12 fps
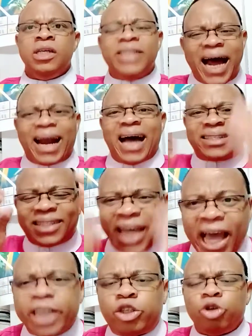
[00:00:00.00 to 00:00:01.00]
There are
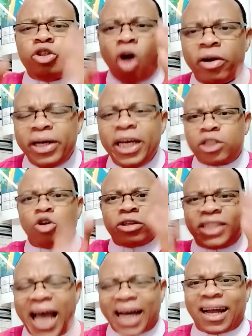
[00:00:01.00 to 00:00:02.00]
things you don't need to
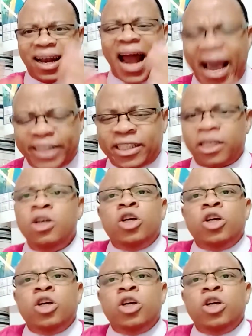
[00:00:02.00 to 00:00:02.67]
take light.